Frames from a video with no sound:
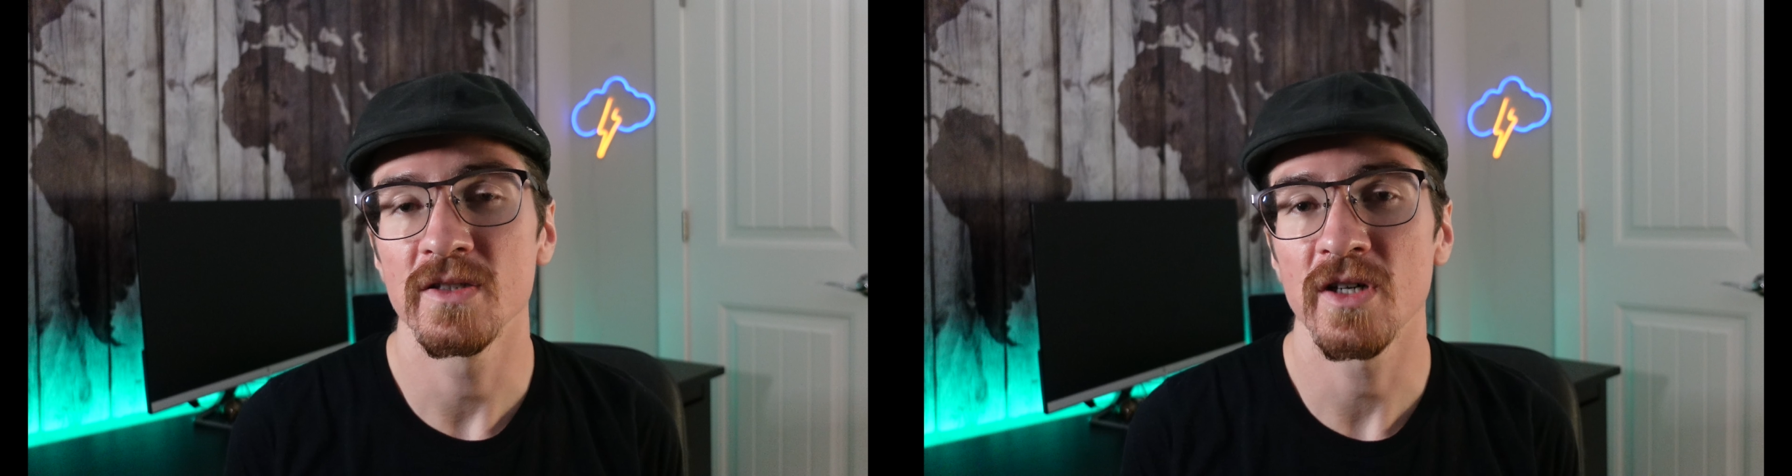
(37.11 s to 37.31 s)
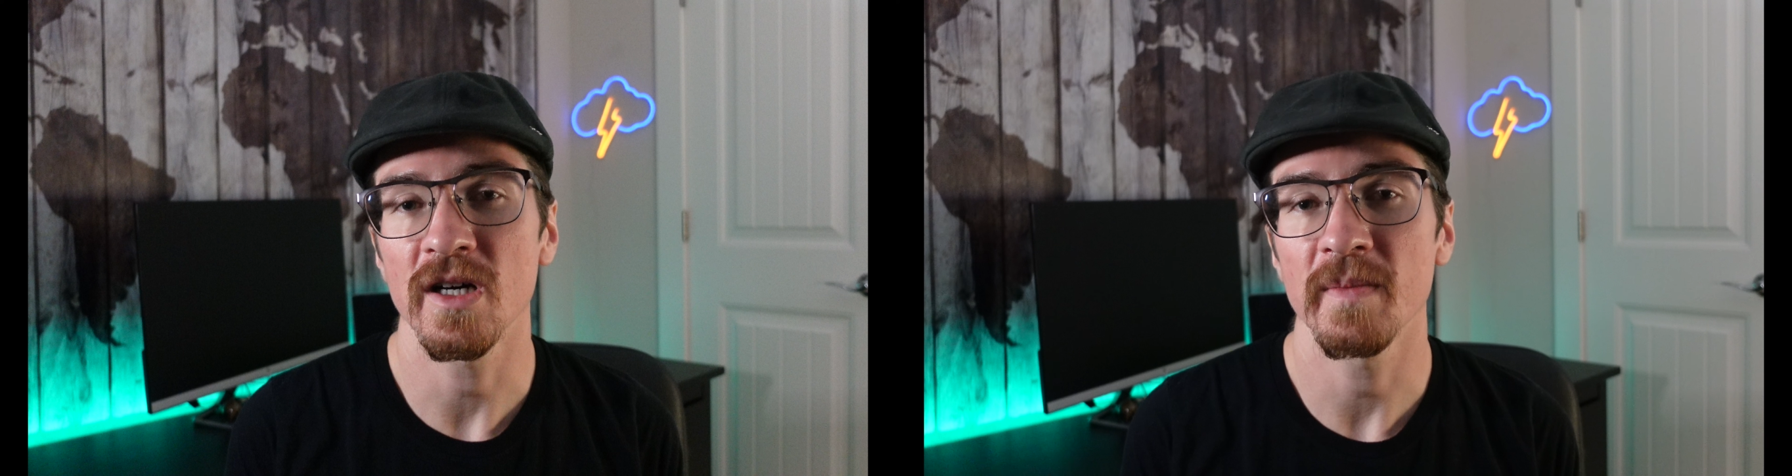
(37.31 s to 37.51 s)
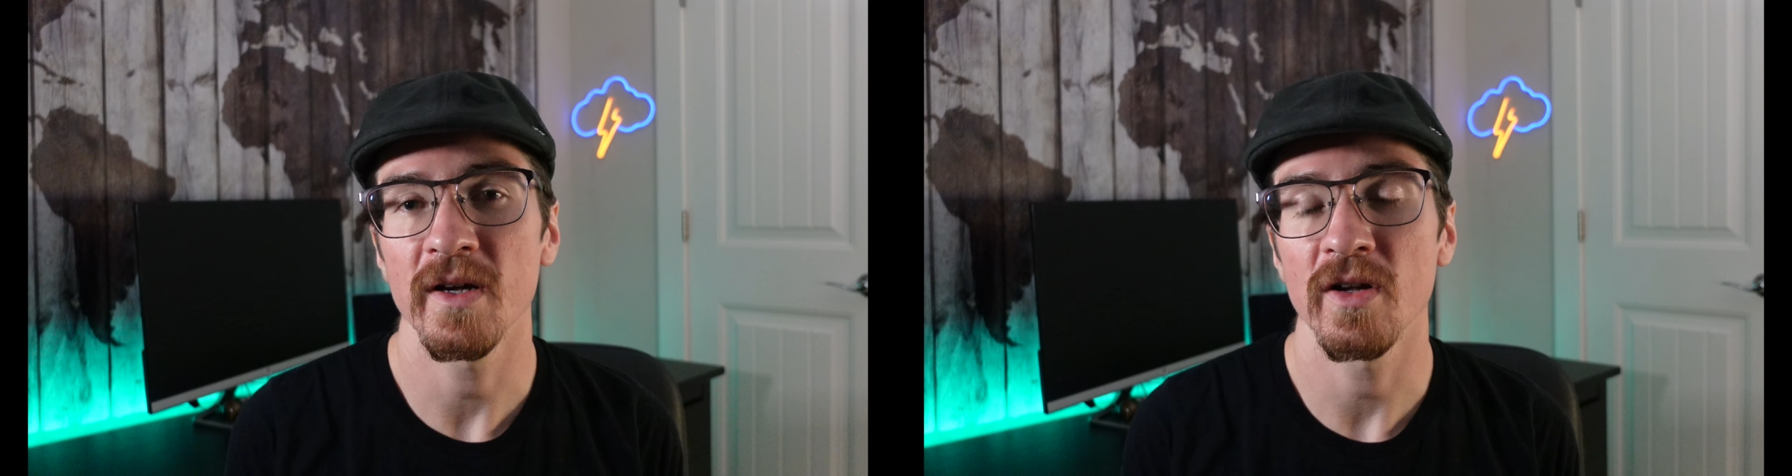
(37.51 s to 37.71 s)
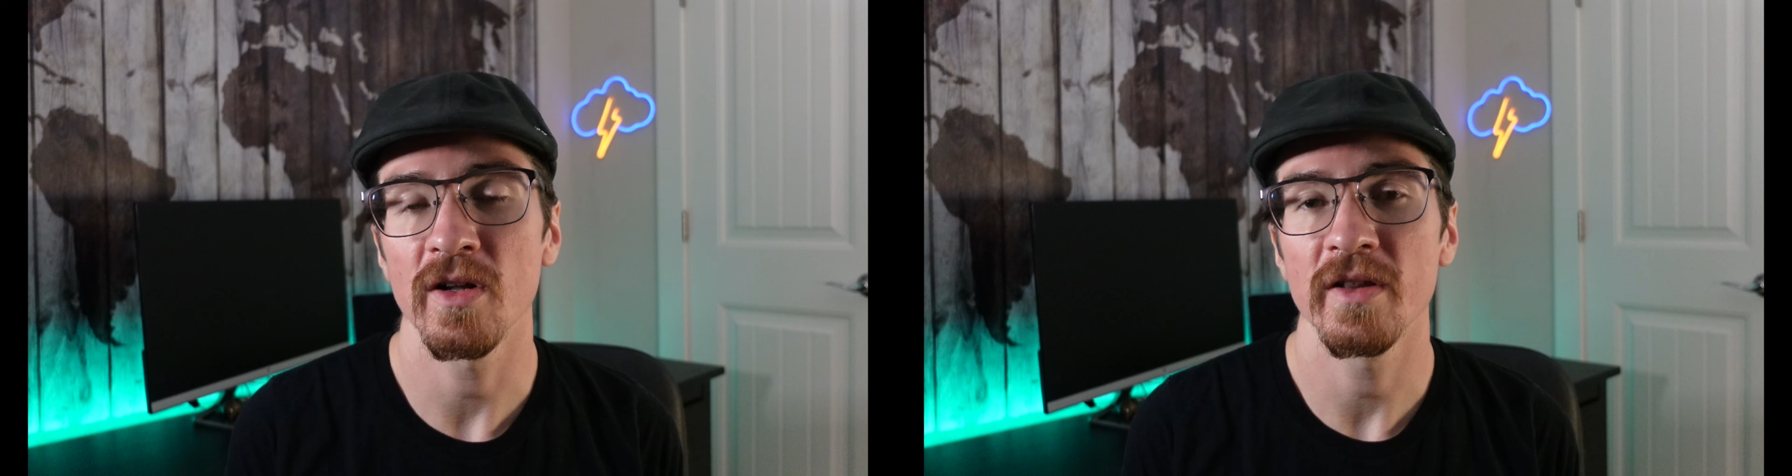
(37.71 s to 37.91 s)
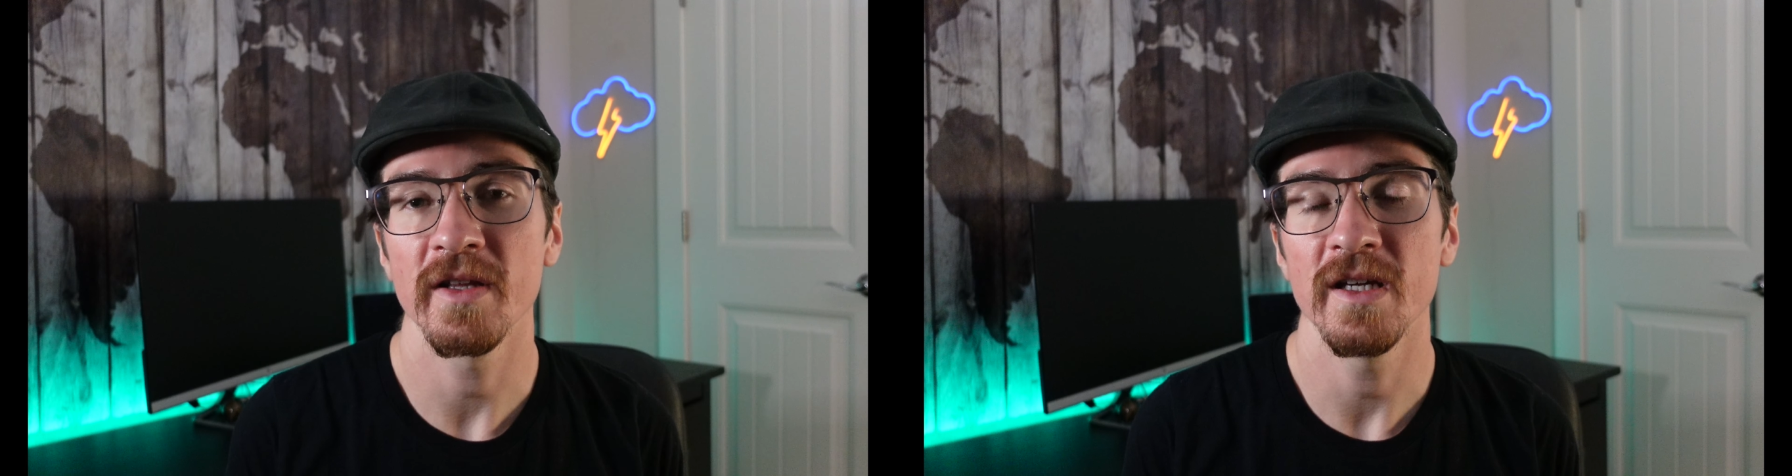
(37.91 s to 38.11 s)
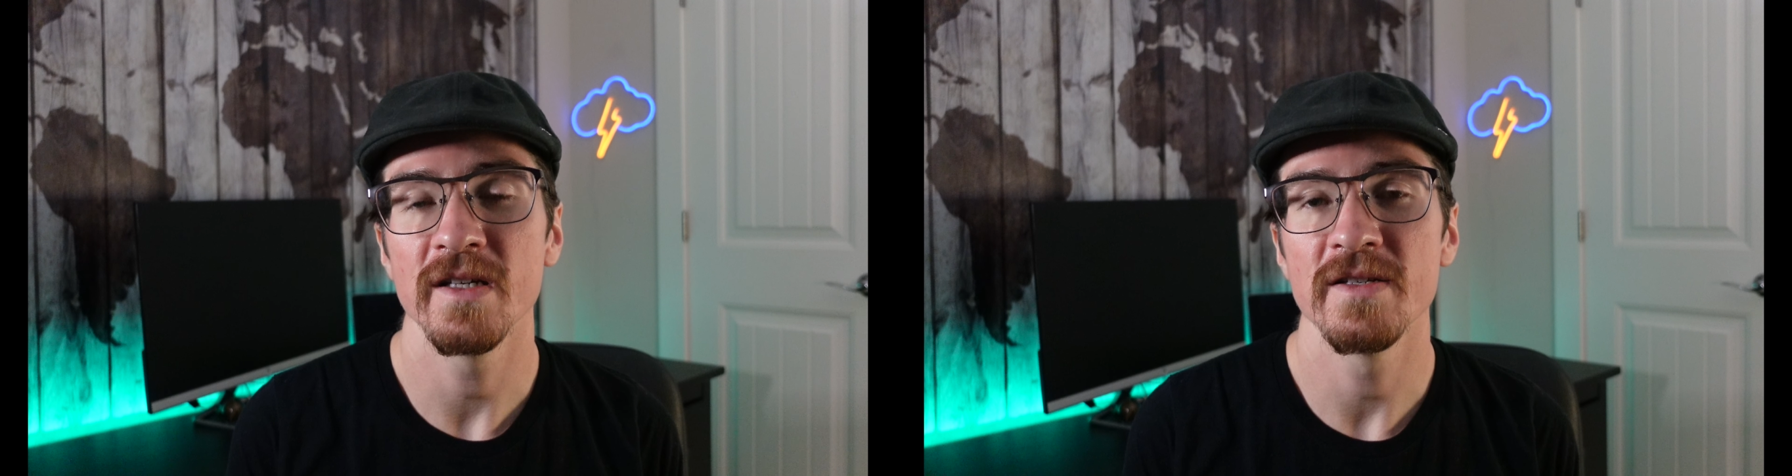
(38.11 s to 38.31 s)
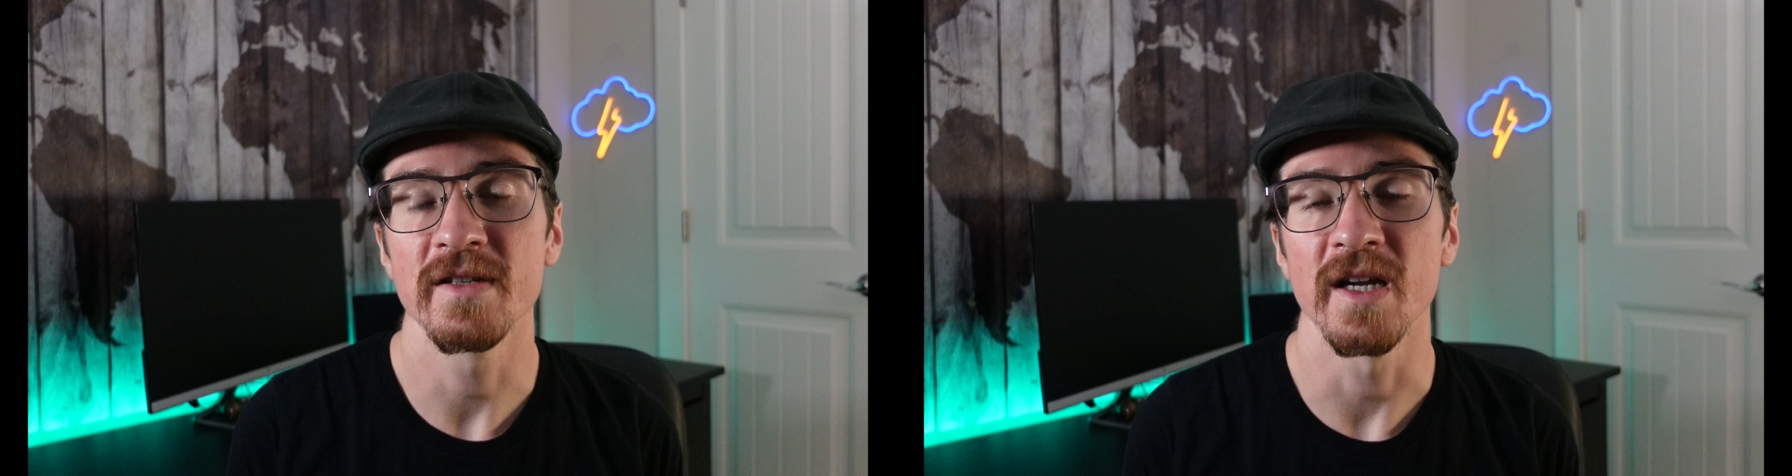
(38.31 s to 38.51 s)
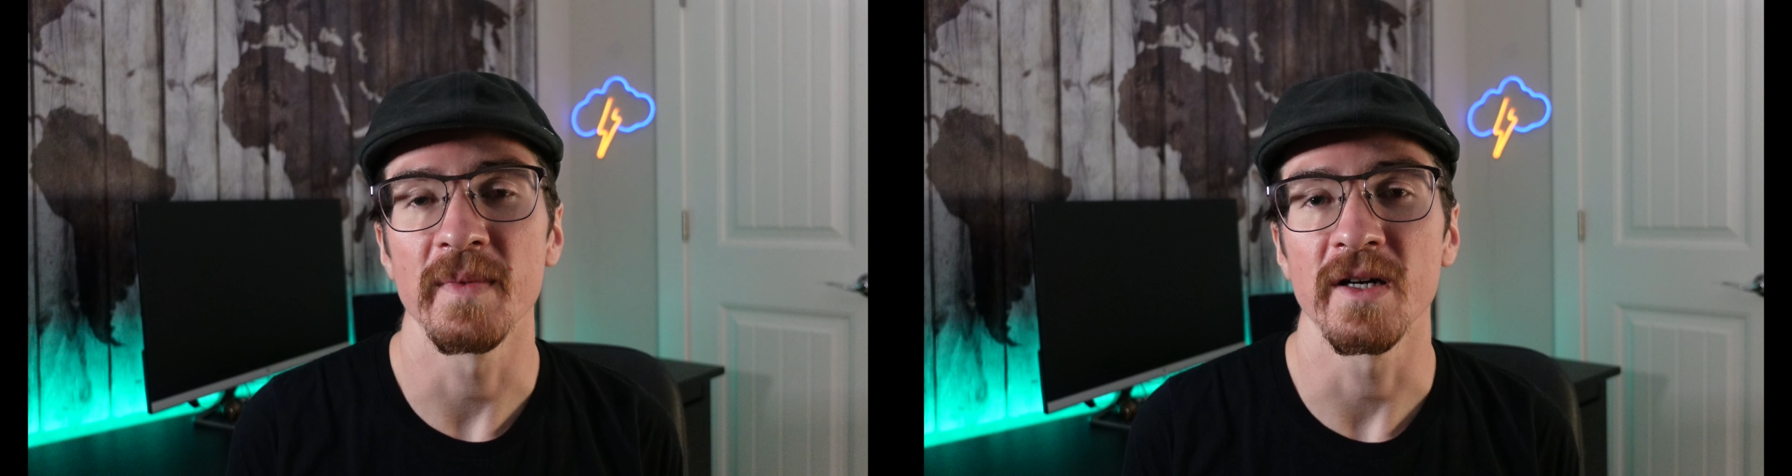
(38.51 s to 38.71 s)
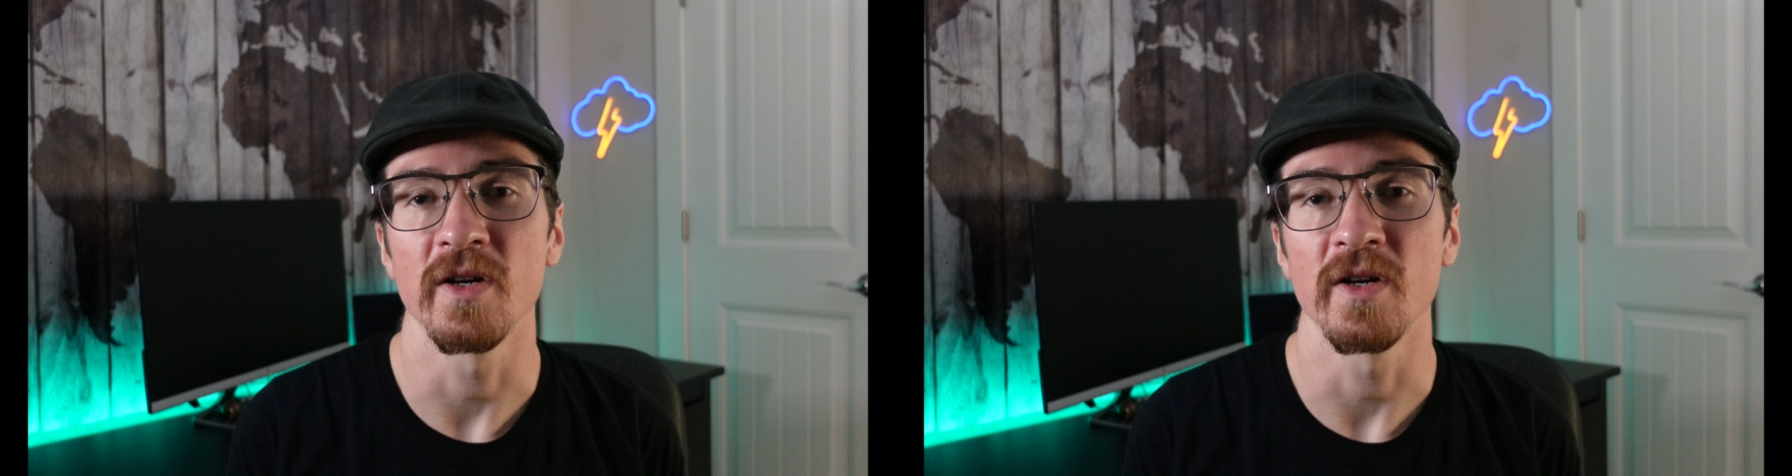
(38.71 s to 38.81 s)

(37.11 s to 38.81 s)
talk about all of these and I'm going to